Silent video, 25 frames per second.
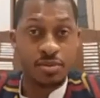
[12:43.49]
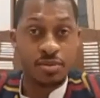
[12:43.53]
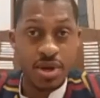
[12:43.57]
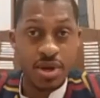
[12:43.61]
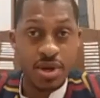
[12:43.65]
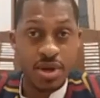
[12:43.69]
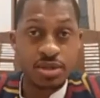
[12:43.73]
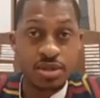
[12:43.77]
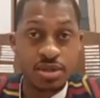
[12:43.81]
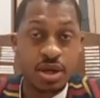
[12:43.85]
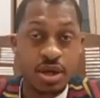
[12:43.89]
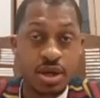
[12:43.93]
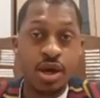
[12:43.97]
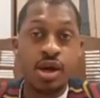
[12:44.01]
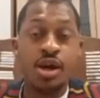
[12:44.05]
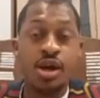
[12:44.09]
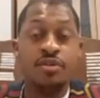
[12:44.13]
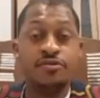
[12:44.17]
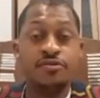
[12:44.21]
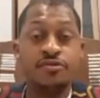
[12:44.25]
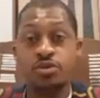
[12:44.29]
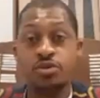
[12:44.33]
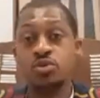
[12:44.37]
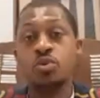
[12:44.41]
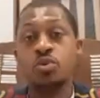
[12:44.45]
If you
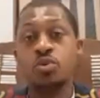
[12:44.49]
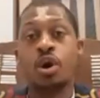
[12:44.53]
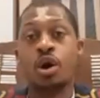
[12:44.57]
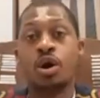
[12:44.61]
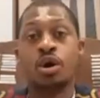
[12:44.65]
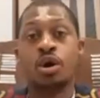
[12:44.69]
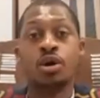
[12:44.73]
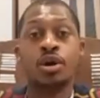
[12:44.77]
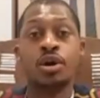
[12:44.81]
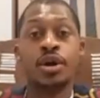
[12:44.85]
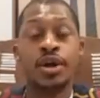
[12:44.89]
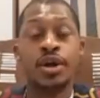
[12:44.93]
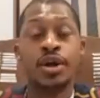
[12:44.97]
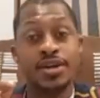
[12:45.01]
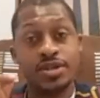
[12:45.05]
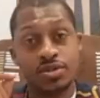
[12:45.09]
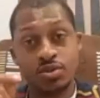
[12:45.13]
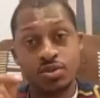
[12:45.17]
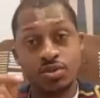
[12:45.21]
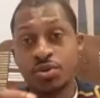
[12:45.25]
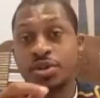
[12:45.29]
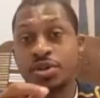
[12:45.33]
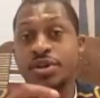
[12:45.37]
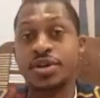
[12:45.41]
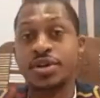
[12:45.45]
are a student
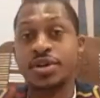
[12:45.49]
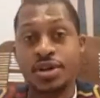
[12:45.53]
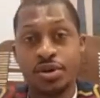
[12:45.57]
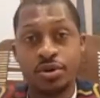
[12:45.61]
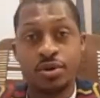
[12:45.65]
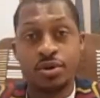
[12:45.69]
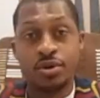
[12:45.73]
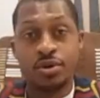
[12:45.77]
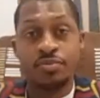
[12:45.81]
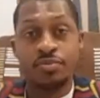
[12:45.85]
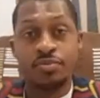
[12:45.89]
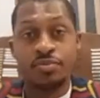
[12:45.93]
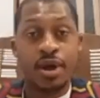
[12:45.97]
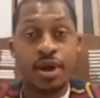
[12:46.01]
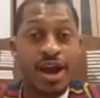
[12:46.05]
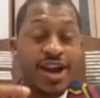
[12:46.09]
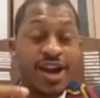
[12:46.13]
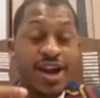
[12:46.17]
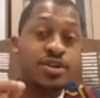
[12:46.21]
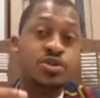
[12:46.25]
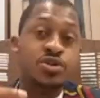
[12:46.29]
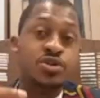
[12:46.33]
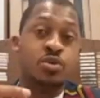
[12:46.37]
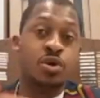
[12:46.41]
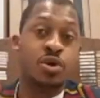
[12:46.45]
leader and you are
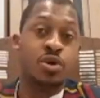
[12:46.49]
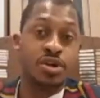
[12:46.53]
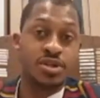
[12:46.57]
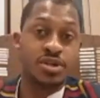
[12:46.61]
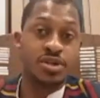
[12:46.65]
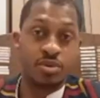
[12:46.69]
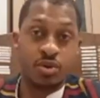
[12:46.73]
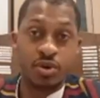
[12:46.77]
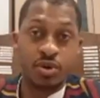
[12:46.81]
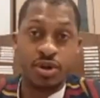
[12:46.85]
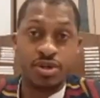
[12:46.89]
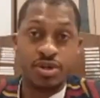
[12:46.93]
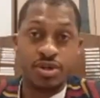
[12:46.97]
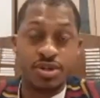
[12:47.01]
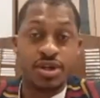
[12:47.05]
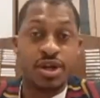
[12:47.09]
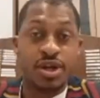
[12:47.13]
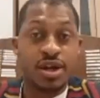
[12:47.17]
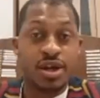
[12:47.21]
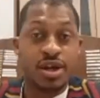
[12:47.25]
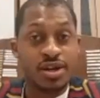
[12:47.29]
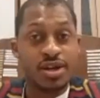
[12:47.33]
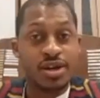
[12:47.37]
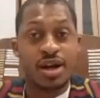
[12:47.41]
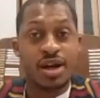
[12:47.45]
experiencing any
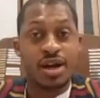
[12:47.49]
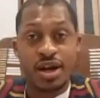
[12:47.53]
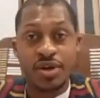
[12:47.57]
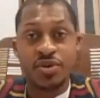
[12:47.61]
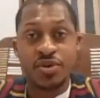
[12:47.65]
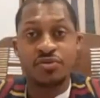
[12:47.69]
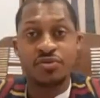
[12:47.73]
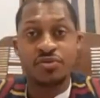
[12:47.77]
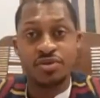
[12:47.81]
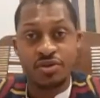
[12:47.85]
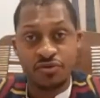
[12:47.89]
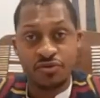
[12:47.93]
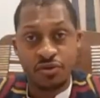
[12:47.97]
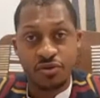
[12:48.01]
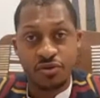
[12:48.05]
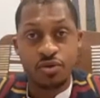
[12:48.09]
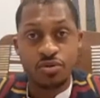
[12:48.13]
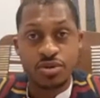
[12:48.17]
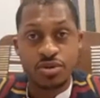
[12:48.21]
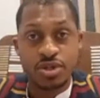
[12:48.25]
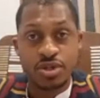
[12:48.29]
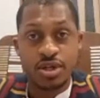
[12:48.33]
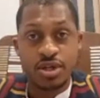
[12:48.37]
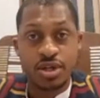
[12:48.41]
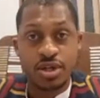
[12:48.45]
kind of difficulty,
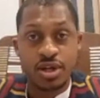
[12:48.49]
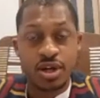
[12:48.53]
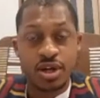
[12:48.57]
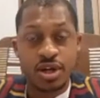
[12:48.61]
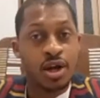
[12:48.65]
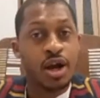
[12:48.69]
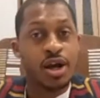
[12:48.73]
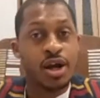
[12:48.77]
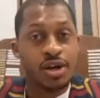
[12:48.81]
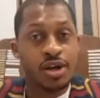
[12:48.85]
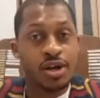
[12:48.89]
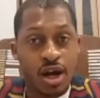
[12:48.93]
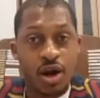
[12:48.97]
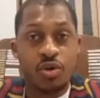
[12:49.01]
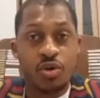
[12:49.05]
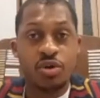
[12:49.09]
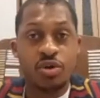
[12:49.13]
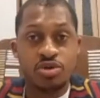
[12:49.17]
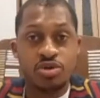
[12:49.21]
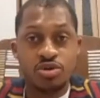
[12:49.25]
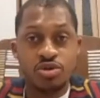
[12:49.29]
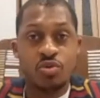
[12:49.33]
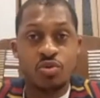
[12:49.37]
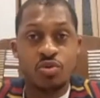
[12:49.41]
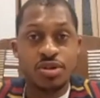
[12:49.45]
I encourage you
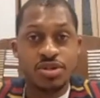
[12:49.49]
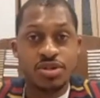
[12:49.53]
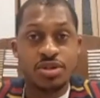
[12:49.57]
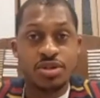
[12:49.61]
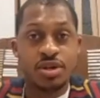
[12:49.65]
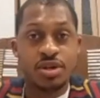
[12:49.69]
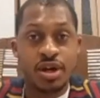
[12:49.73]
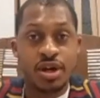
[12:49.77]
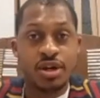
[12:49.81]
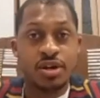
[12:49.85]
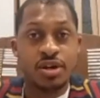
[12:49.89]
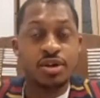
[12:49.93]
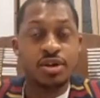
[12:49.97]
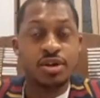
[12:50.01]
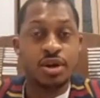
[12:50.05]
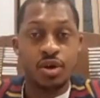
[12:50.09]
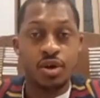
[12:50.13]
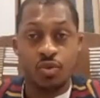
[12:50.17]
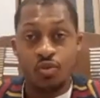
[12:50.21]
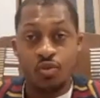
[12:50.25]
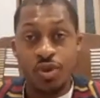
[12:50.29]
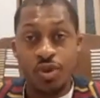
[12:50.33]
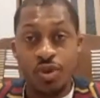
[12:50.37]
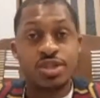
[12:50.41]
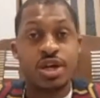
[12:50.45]
once again,
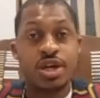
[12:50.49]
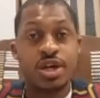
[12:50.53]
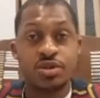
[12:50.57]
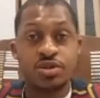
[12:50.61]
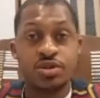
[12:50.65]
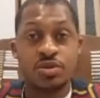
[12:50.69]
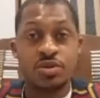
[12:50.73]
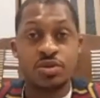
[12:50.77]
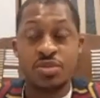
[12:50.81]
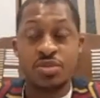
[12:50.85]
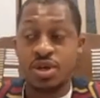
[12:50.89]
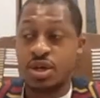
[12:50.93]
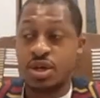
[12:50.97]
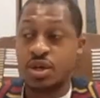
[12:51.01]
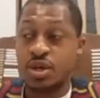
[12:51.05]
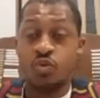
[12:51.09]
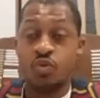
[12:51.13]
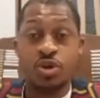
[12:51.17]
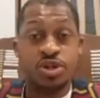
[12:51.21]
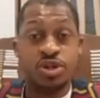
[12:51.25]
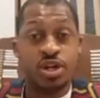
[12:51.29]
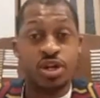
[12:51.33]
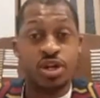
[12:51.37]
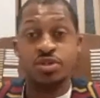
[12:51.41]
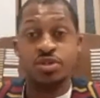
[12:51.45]
reach out to me, reach
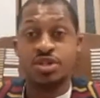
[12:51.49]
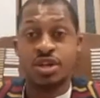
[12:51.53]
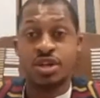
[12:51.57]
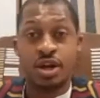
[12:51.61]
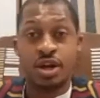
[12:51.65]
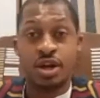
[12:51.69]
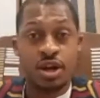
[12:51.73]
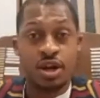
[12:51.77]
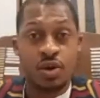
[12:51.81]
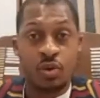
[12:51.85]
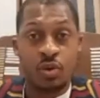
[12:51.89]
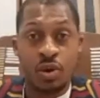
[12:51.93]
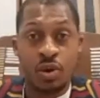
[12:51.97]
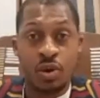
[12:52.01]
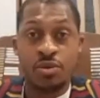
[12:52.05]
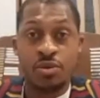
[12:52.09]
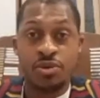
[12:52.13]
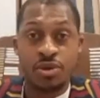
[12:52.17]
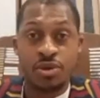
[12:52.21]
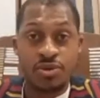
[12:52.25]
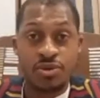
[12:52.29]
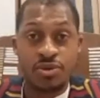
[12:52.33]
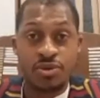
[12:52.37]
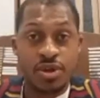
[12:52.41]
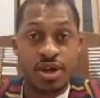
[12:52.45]
out to anyone
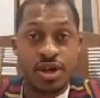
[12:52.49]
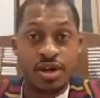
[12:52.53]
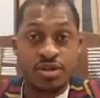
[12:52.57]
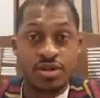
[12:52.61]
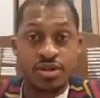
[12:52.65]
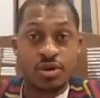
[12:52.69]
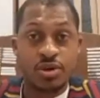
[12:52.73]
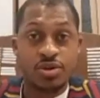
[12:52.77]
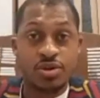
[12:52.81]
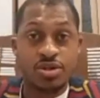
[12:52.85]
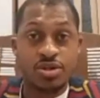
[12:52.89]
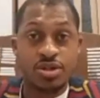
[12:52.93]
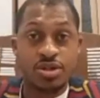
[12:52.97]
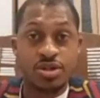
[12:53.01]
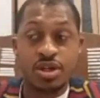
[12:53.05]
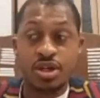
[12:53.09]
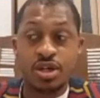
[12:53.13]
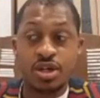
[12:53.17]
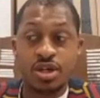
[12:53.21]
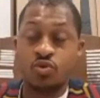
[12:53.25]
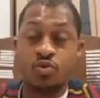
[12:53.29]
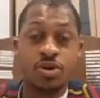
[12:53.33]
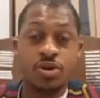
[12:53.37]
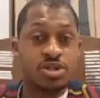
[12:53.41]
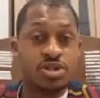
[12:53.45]
within the SRC,
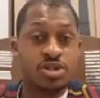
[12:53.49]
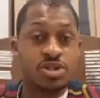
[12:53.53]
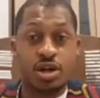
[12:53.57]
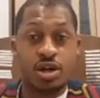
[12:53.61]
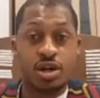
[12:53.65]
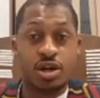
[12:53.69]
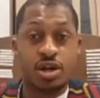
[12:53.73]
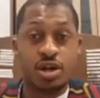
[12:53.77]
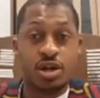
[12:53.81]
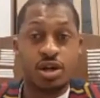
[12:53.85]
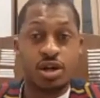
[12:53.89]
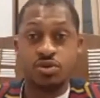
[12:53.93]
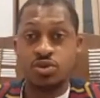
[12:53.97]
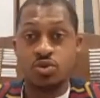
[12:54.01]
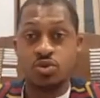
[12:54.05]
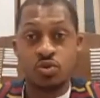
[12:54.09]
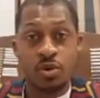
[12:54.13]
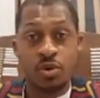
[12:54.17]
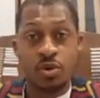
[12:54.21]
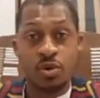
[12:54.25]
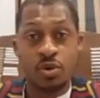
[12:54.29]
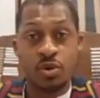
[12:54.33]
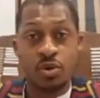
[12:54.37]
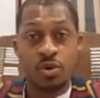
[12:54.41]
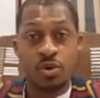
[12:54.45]
reach out
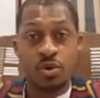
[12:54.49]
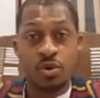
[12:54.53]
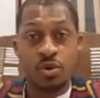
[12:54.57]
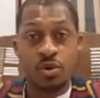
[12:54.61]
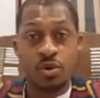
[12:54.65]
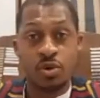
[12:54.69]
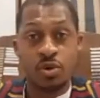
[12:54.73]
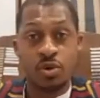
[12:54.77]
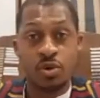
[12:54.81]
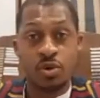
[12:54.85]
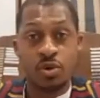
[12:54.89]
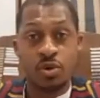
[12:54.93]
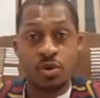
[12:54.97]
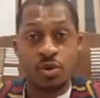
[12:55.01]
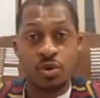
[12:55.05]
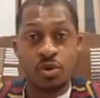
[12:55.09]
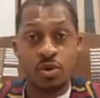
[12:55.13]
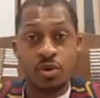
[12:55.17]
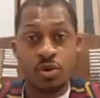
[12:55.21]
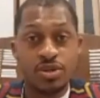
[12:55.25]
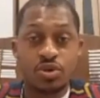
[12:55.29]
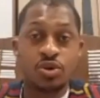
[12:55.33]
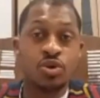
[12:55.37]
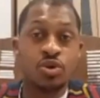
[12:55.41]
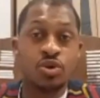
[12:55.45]
to a mentor, reach
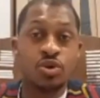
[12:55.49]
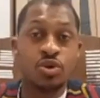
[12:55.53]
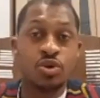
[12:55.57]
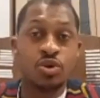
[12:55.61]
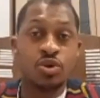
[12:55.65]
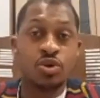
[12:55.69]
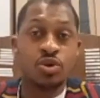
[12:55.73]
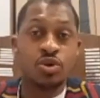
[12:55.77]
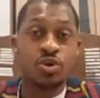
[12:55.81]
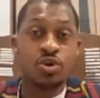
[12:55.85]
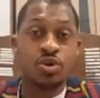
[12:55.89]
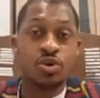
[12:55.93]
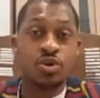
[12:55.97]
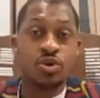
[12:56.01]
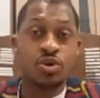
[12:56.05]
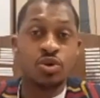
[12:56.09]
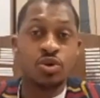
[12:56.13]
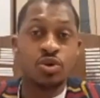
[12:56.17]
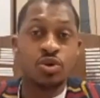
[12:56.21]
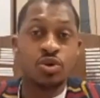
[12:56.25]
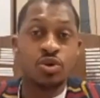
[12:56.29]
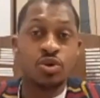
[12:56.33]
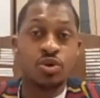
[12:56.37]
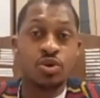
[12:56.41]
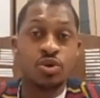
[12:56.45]
out to a lecturer,
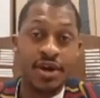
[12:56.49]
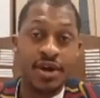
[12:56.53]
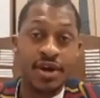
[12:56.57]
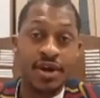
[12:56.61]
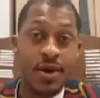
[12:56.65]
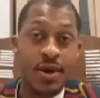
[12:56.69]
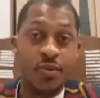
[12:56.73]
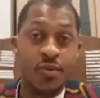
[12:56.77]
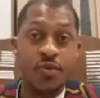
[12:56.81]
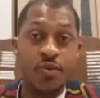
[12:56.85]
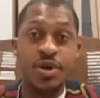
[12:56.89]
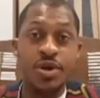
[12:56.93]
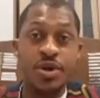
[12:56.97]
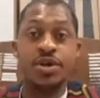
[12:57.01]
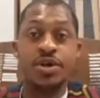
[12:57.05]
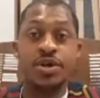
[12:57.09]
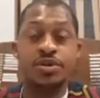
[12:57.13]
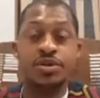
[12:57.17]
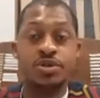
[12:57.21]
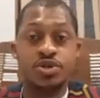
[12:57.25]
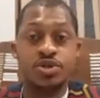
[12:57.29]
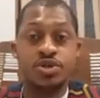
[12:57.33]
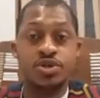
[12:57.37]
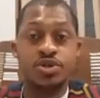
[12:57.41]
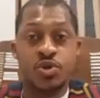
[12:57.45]
to someone,
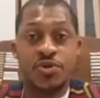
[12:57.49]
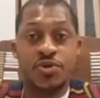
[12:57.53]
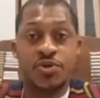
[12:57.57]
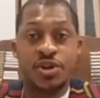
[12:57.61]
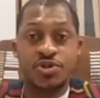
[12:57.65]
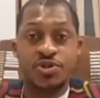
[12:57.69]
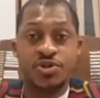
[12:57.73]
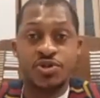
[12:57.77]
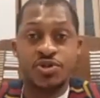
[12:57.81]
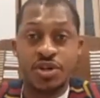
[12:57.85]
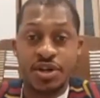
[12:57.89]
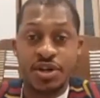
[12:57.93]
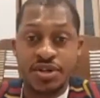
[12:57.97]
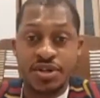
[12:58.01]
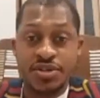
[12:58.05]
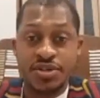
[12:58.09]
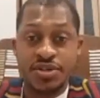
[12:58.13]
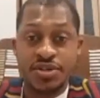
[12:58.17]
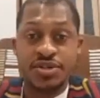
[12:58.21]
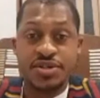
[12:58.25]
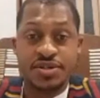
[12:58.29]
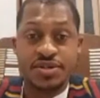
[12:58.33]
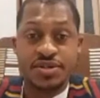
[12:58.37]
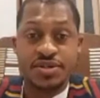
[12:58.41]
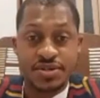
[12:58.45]
and we can ensure
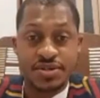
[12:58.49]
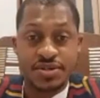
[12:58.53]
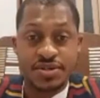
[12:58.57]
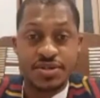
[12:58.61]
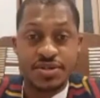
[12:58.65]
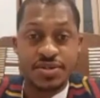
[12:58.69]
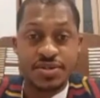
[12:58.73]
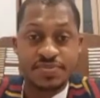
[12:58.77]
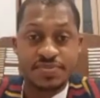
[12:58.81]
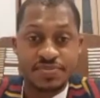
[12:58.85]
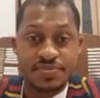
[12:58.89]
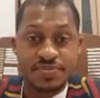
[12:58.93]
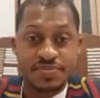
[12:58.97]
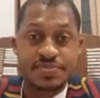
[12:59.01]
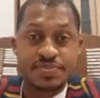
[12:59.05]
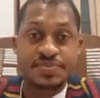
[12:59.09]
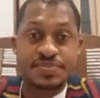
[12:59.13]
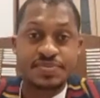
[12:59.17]
that you get assistance.